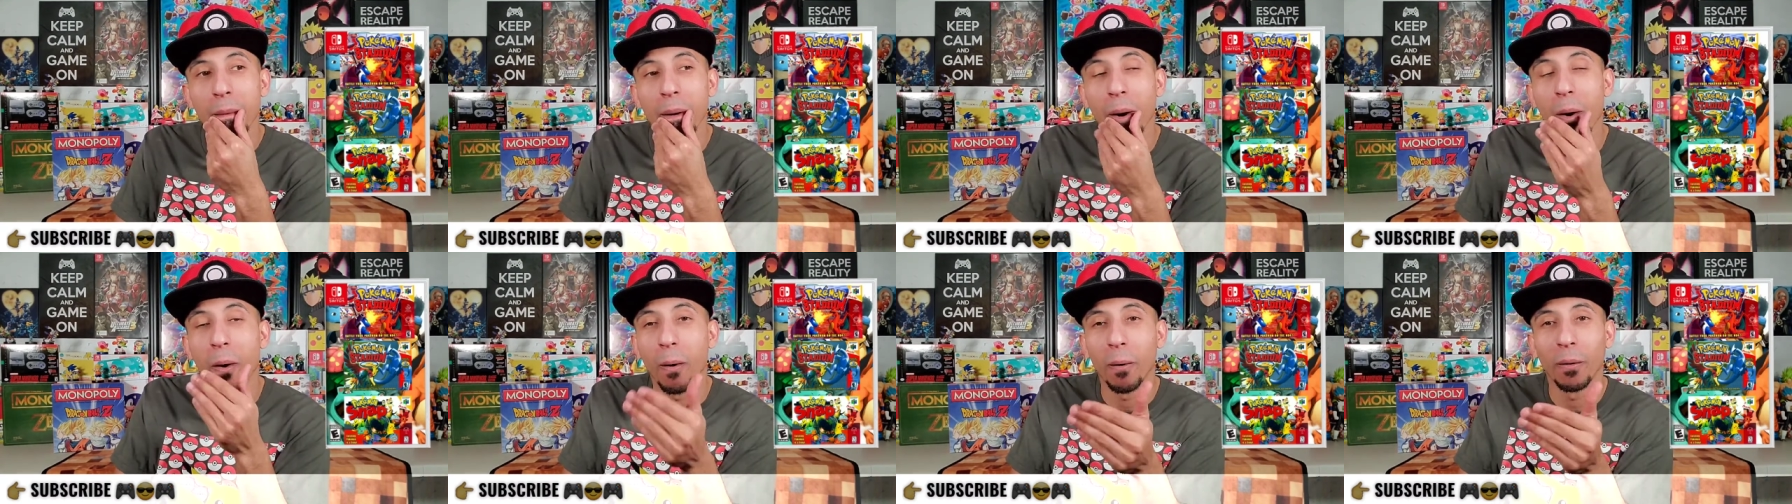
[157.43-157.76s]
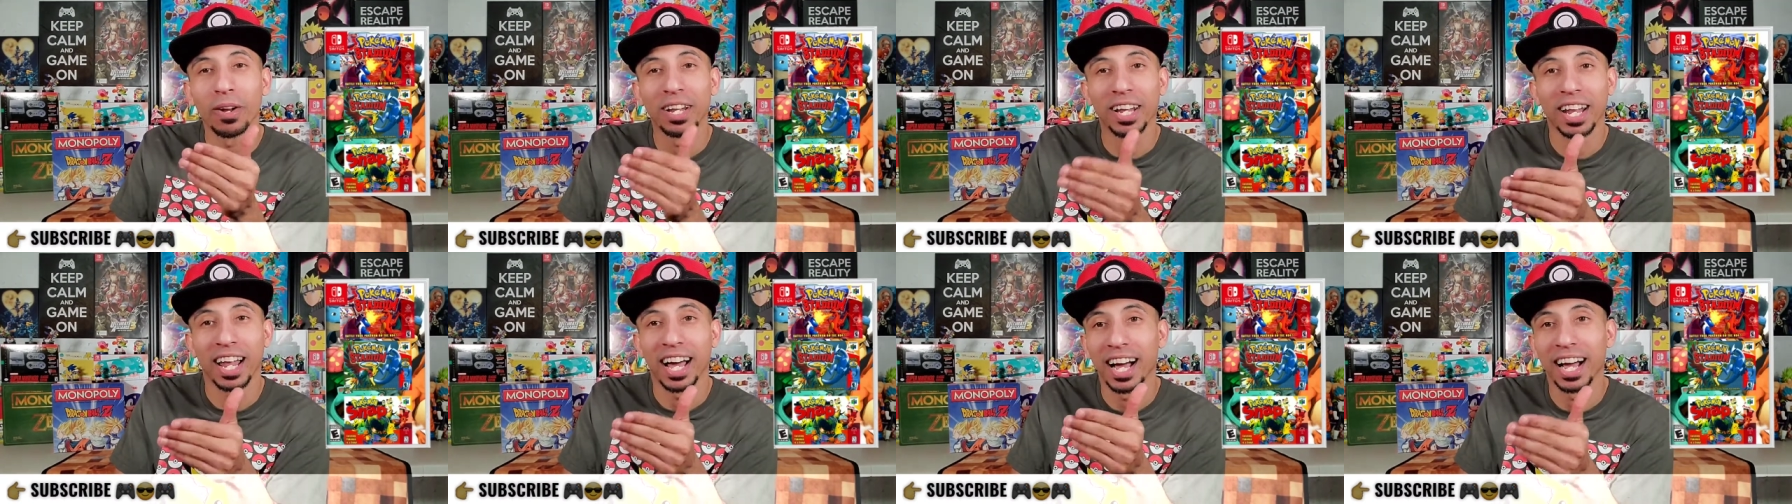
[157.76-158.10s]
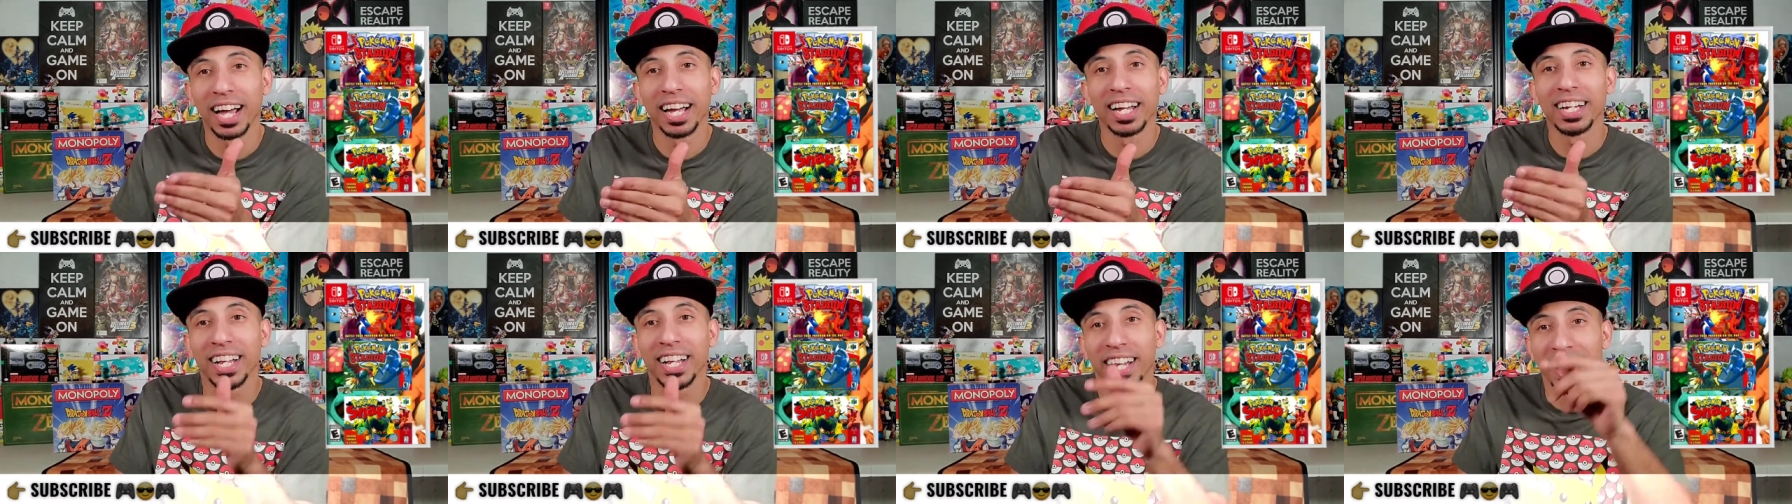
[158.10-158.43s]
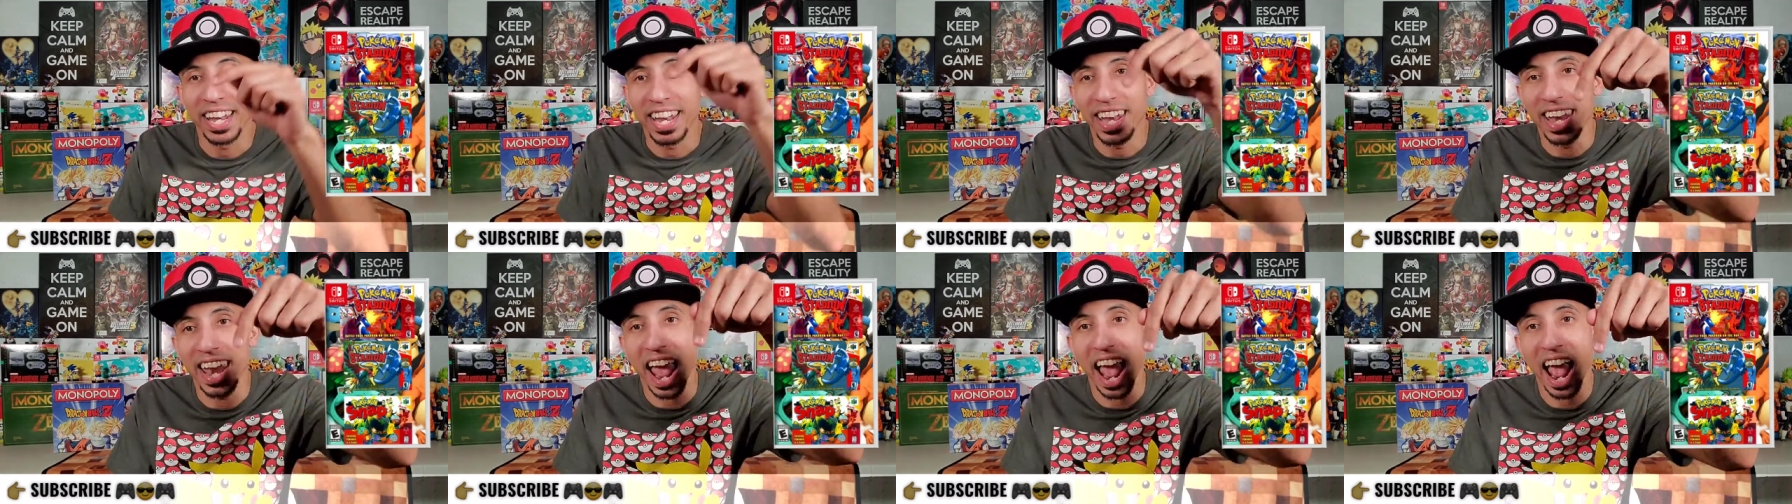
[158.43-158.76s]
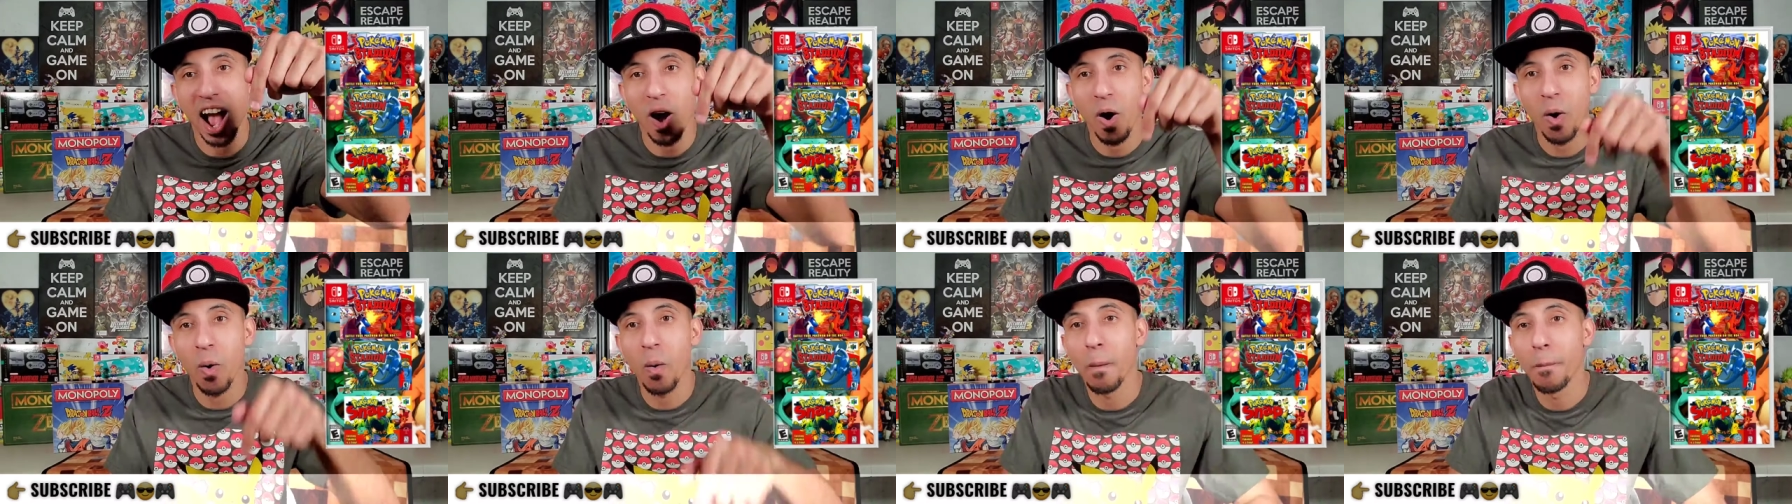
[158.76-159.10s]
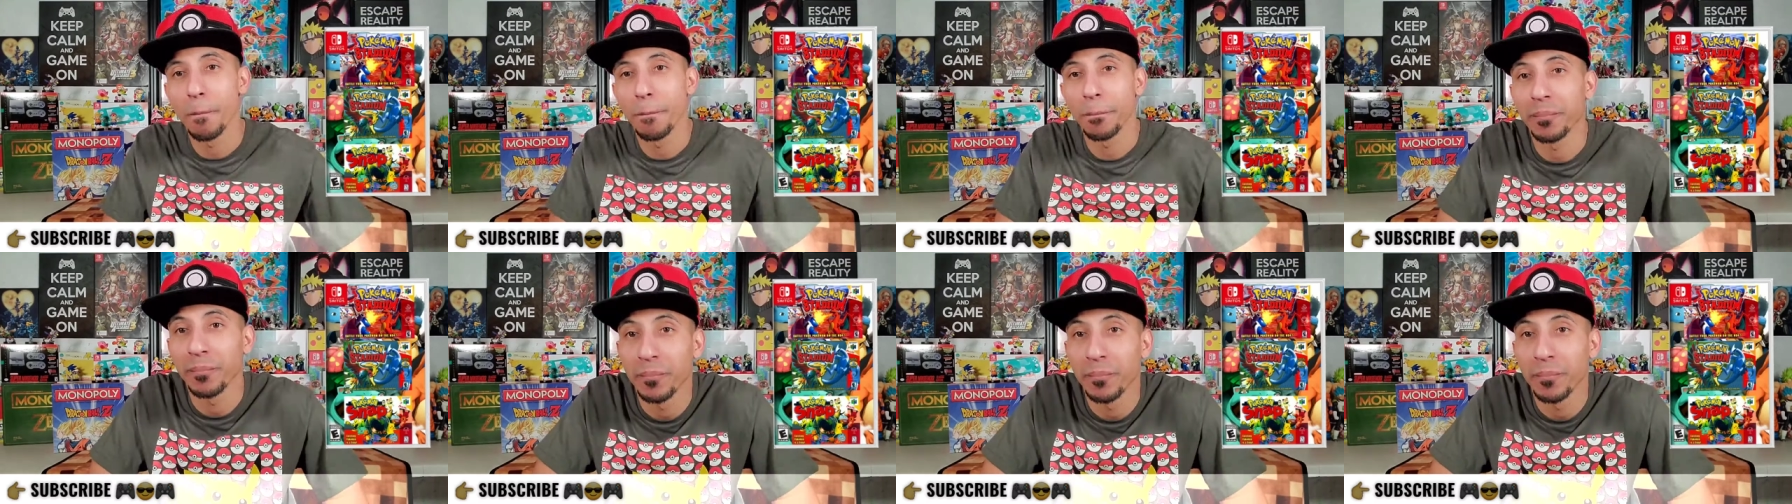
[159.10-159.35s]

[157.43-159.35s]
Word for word: online now?